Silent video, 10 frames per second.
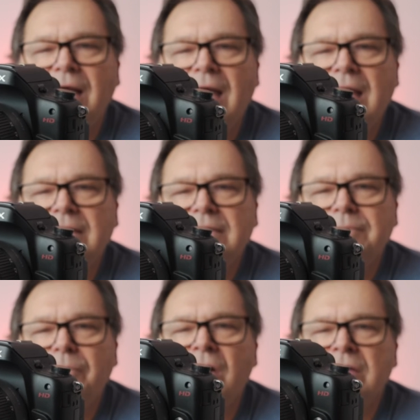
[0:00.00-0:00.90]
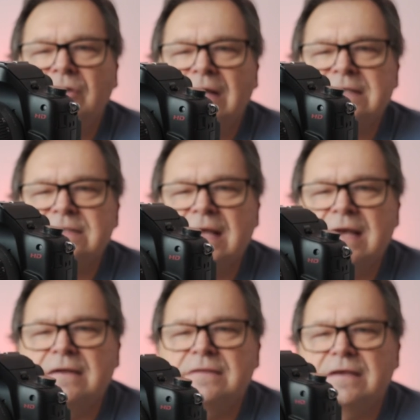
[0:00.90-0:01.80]
and by today's
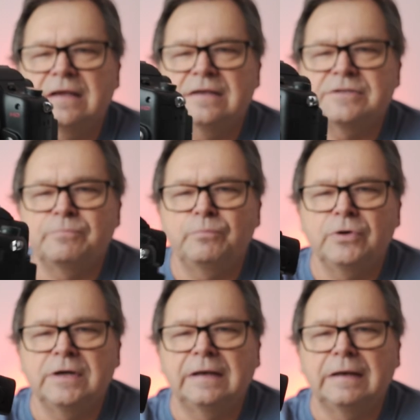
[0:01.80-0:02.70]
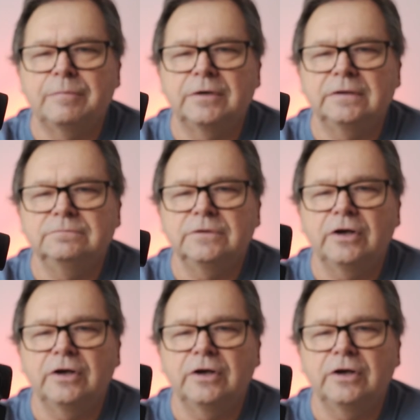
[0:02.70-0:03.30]
standard, it is pretty limited.